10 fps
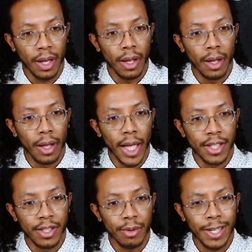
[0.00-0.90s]
and
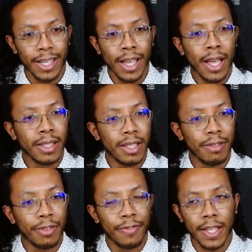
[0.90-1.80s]
so many
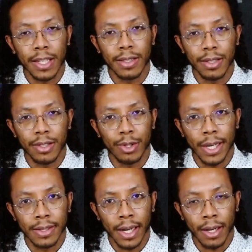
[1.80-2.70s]
different things that you
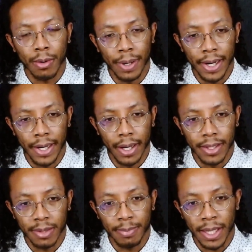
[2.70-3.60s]
can take away
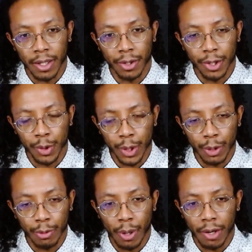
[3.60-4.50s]
depending on who
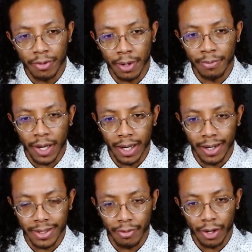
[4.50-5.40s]
you are from
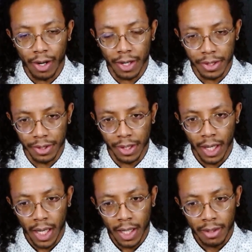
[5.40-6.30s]
Violet Evergarden,
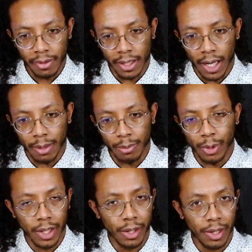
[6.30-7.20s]
that I'm
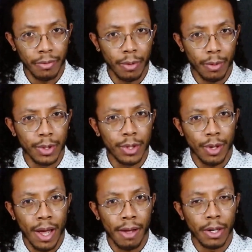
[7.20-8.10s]
really looking forward to
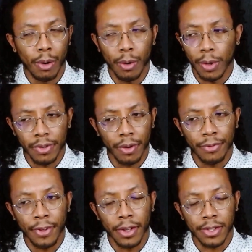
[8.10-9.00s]
having all of your
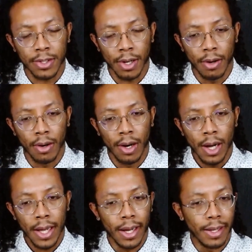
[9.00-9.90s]
thoughts, your
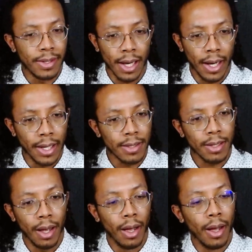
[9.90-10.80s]
insights.
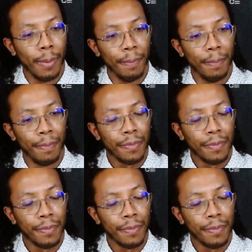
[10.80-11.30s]
And